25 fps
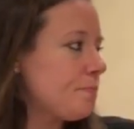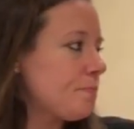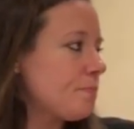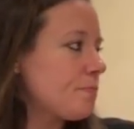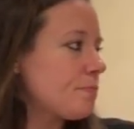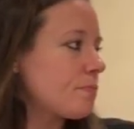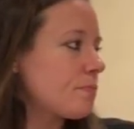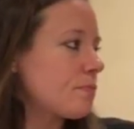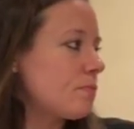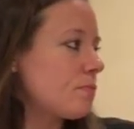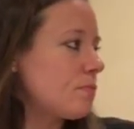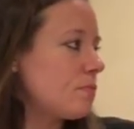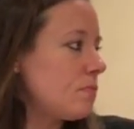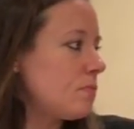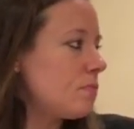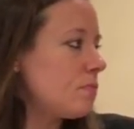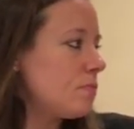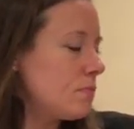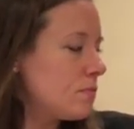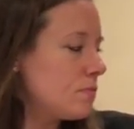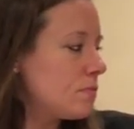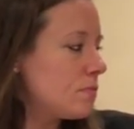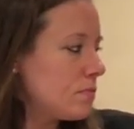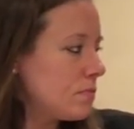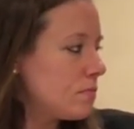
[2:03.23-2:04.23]

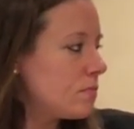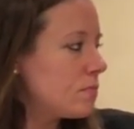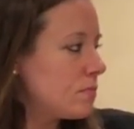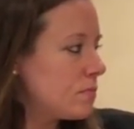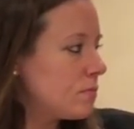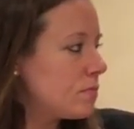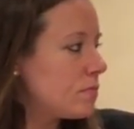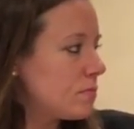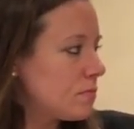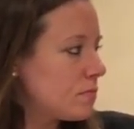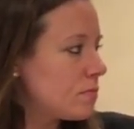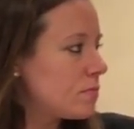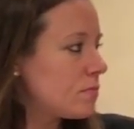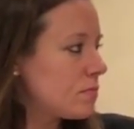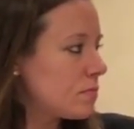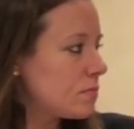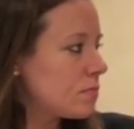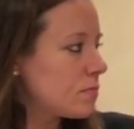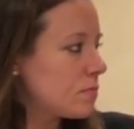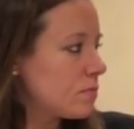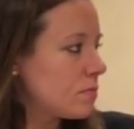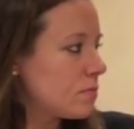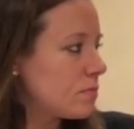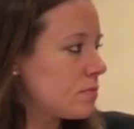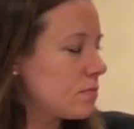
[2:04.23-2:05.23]

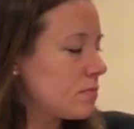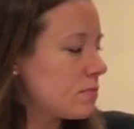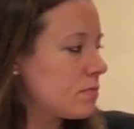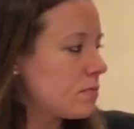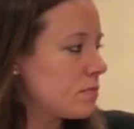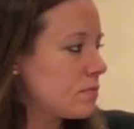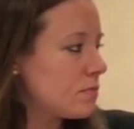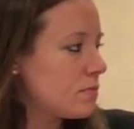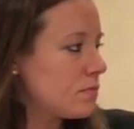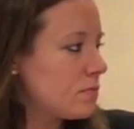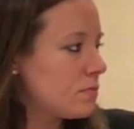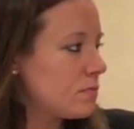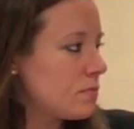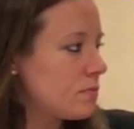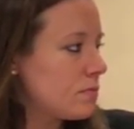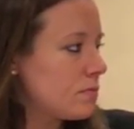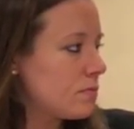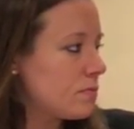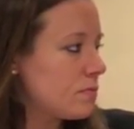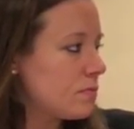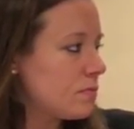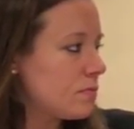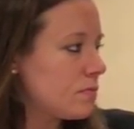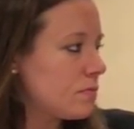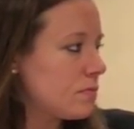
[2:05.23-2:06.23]

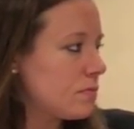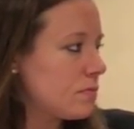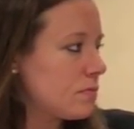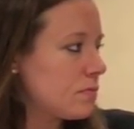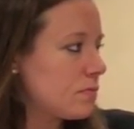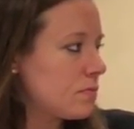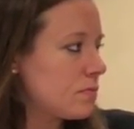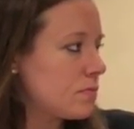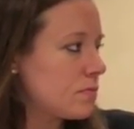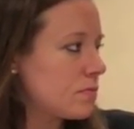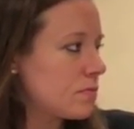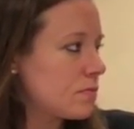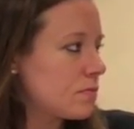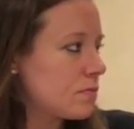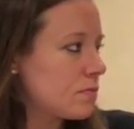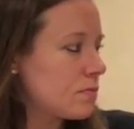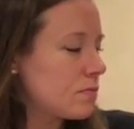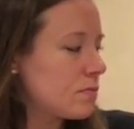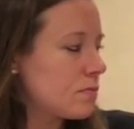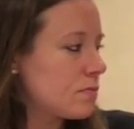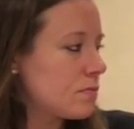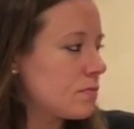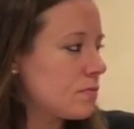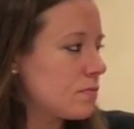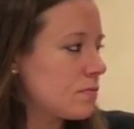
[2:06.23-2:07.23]

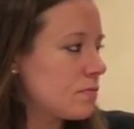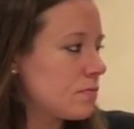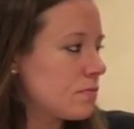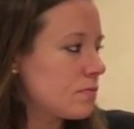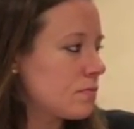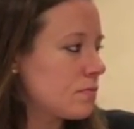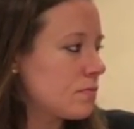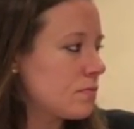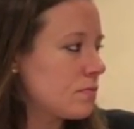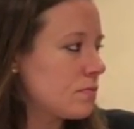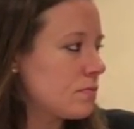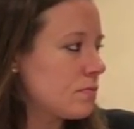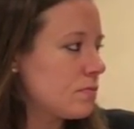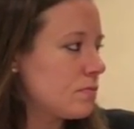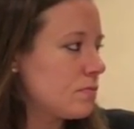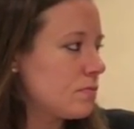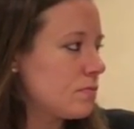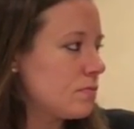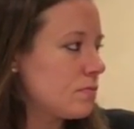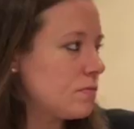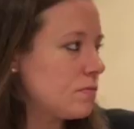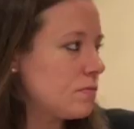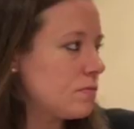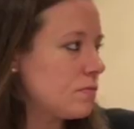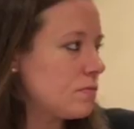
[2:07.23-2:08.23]

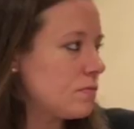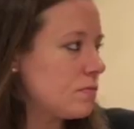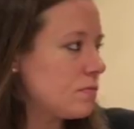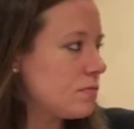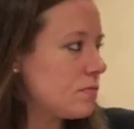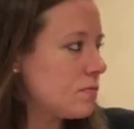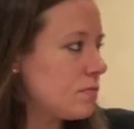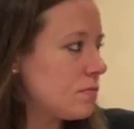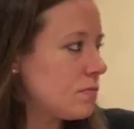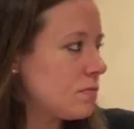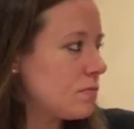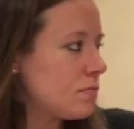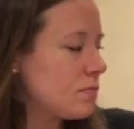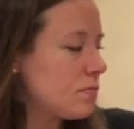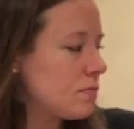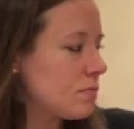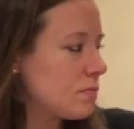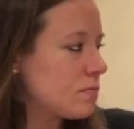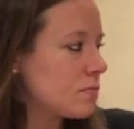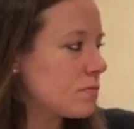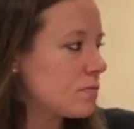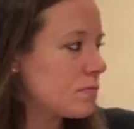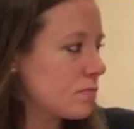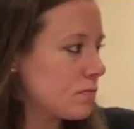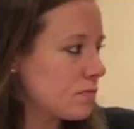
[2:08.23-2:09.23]

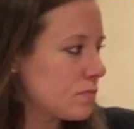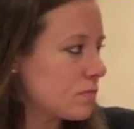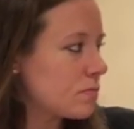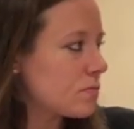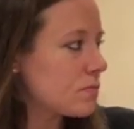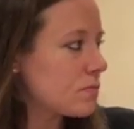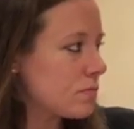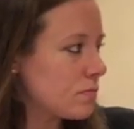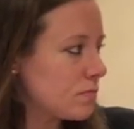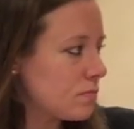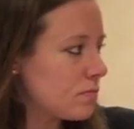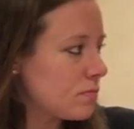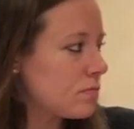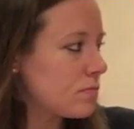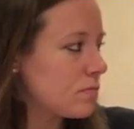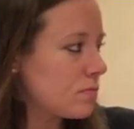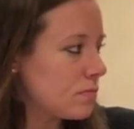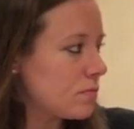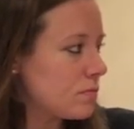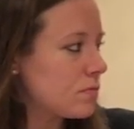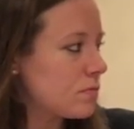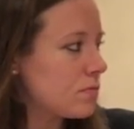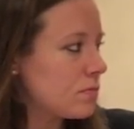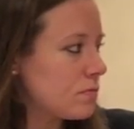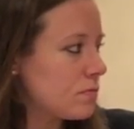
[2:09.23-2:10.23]

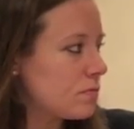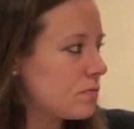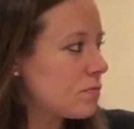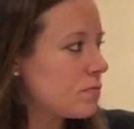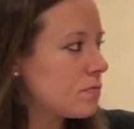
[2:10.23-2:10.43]
(not speaking)